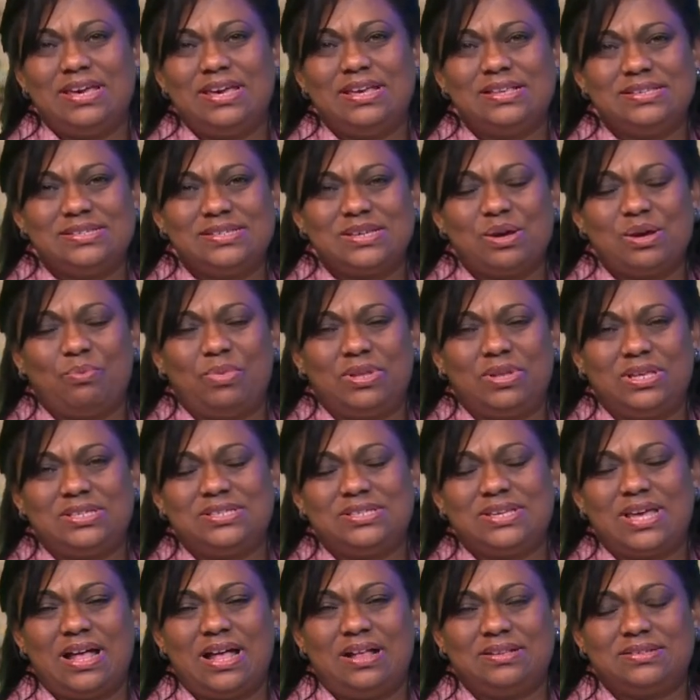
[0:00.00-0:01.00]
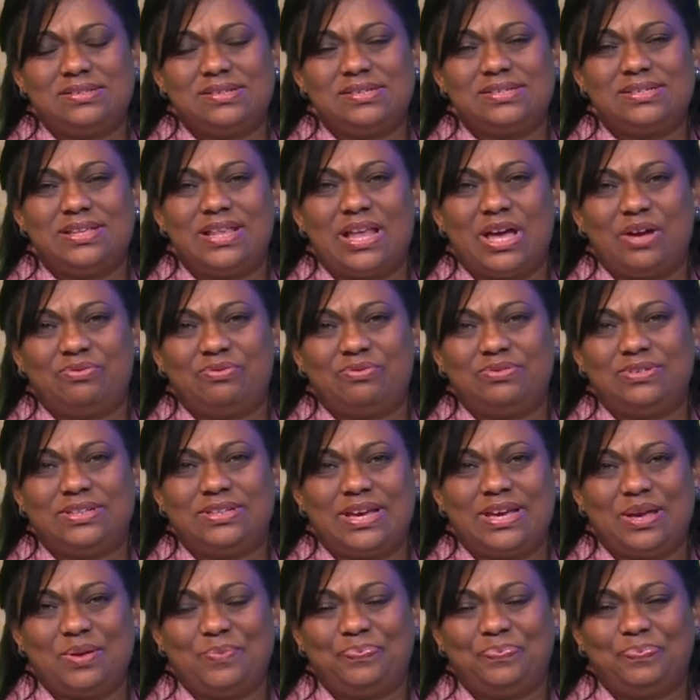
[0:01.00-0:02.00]
in somebody else's life
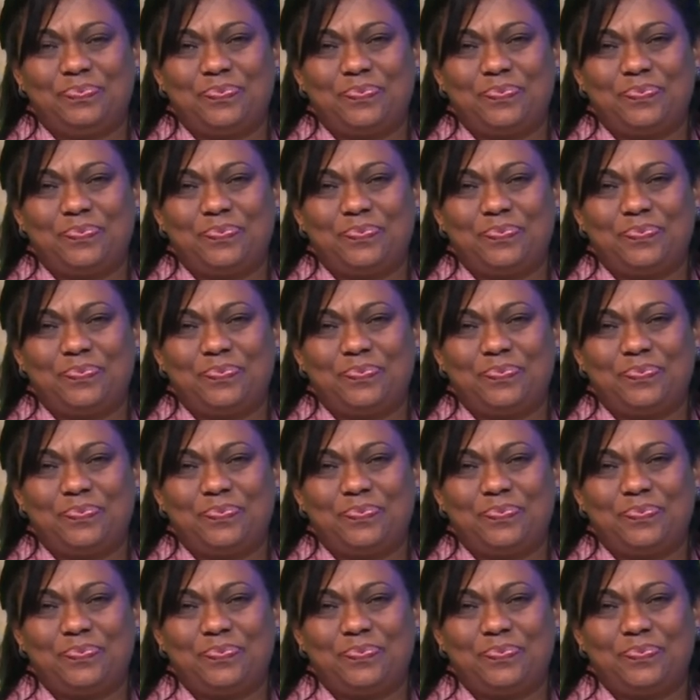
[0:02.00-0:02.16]
today.